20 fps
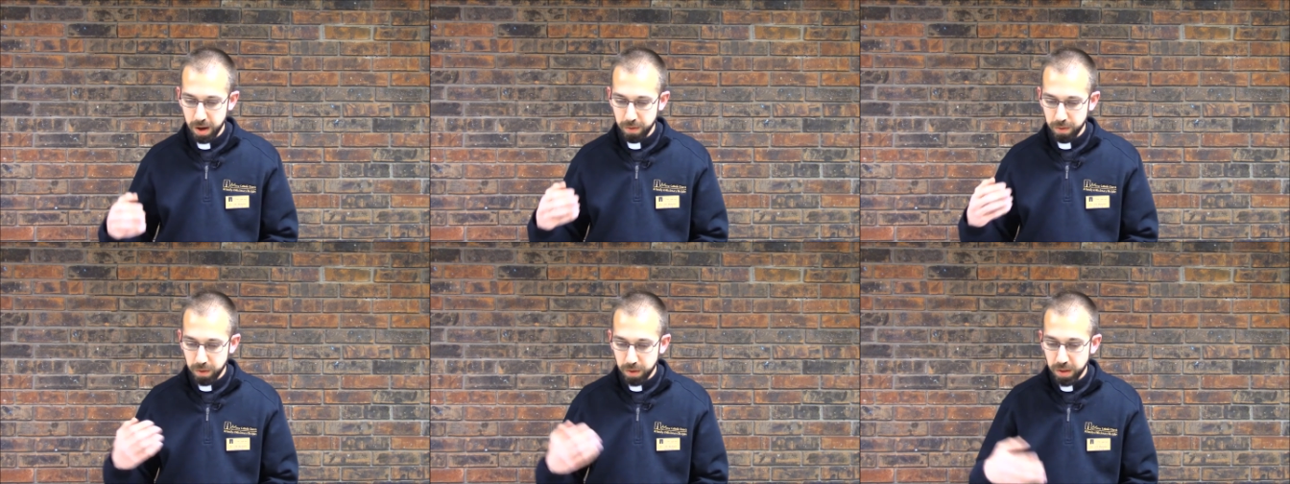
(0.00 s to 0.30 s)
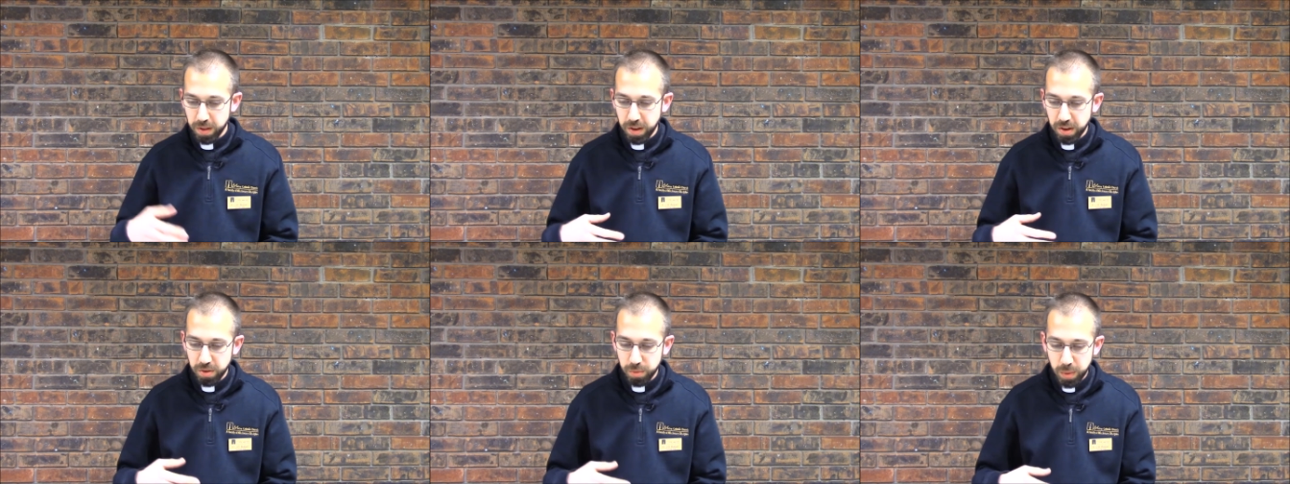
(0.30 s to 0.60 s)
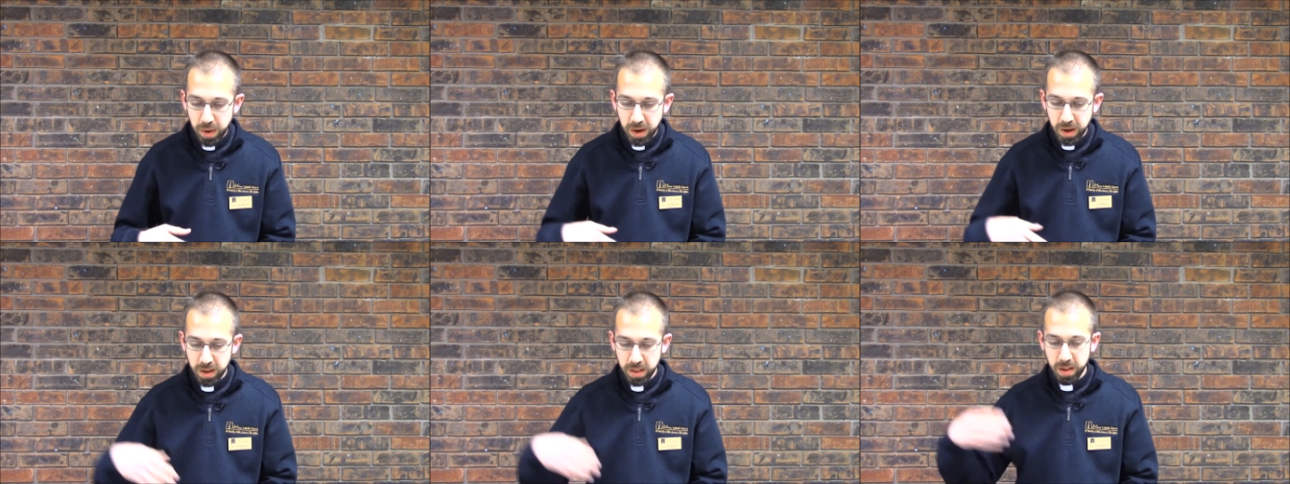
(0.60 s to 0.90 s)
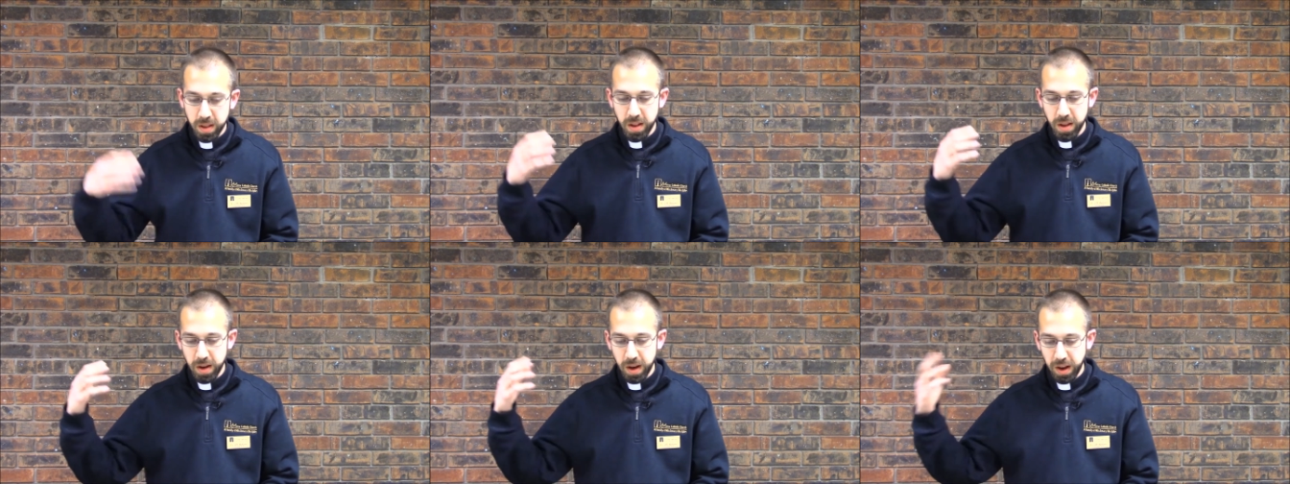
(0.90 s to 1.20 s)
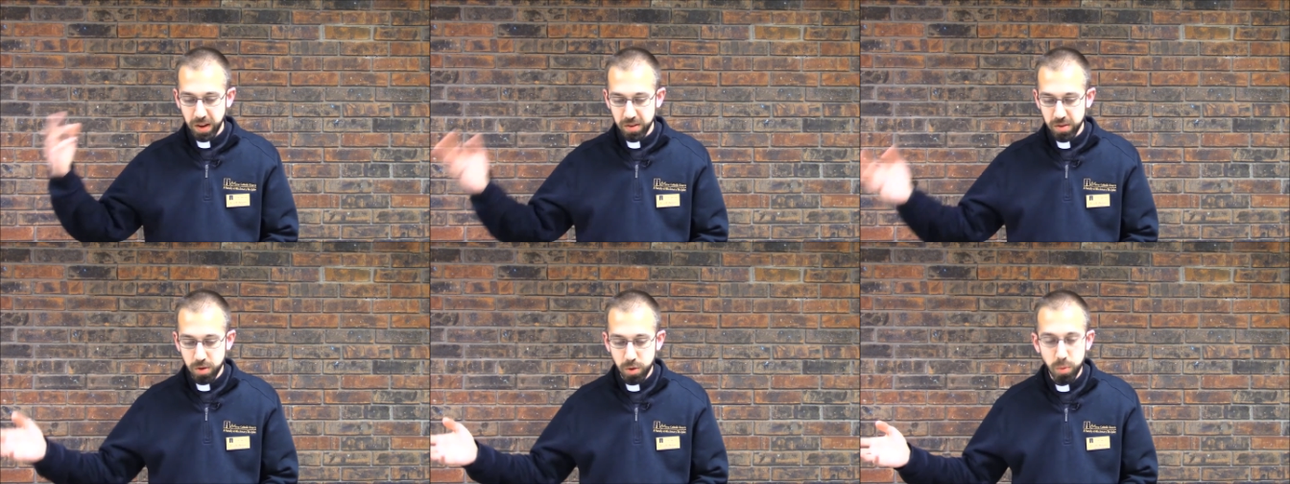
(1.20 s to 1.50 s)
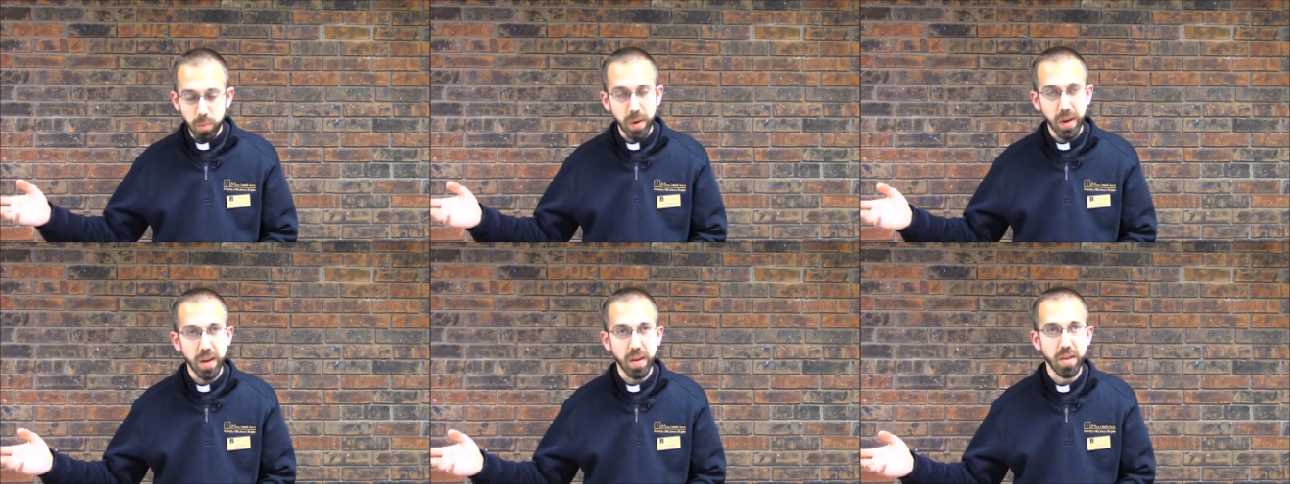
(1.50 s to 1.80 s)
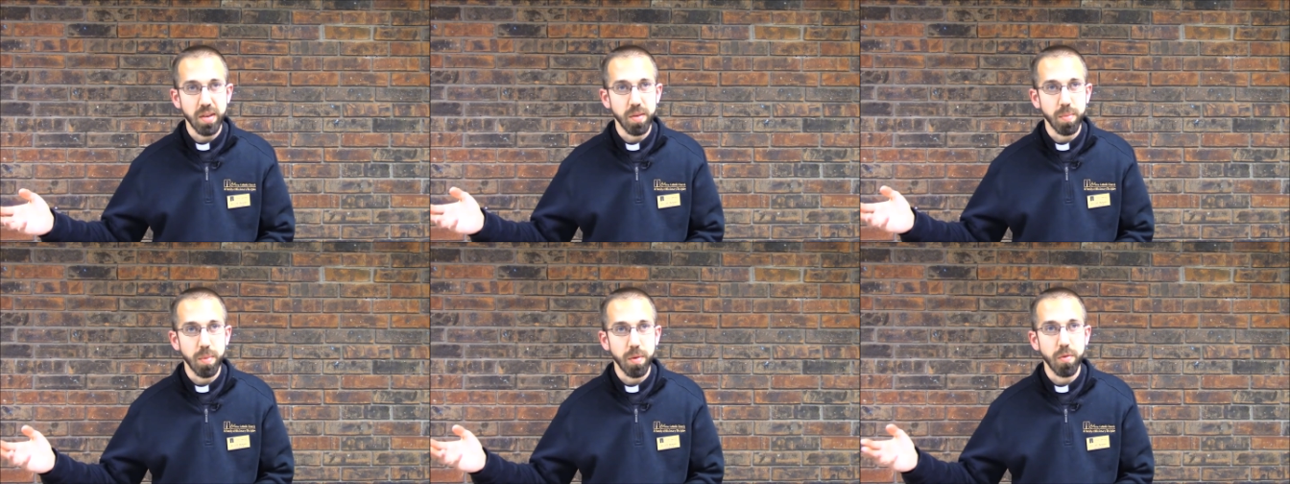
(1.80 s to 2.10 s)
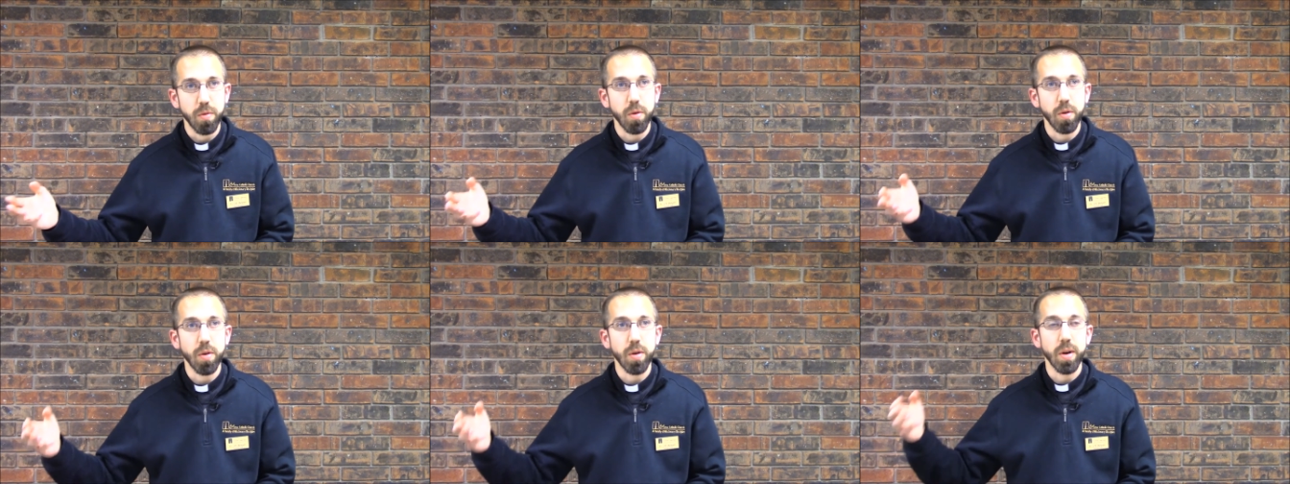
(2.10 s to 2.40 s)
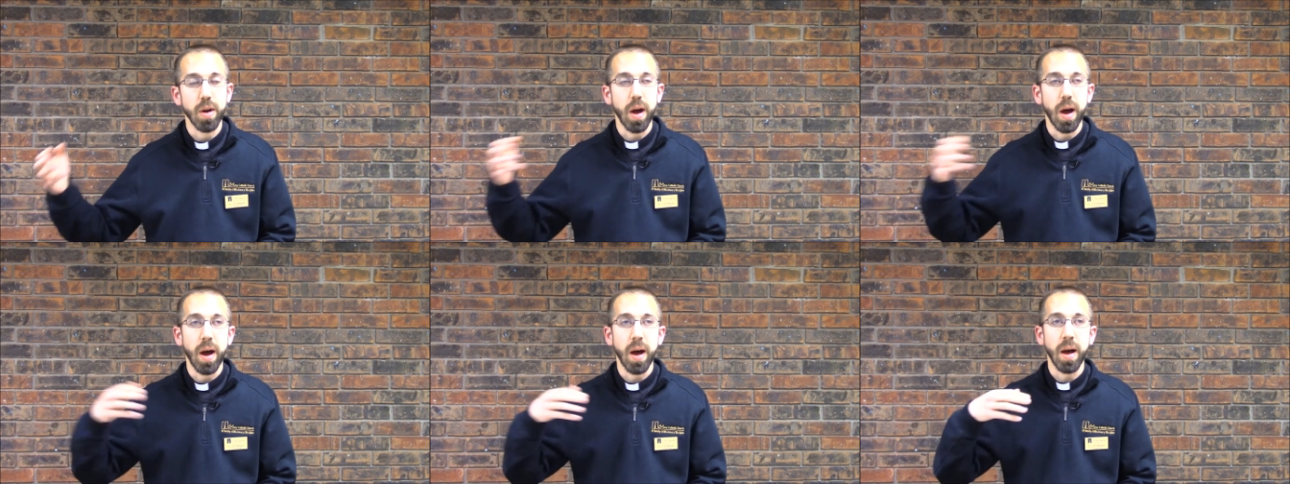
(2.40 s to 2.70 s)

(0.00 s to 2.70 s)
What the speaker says: for this week and the next 2 weeks before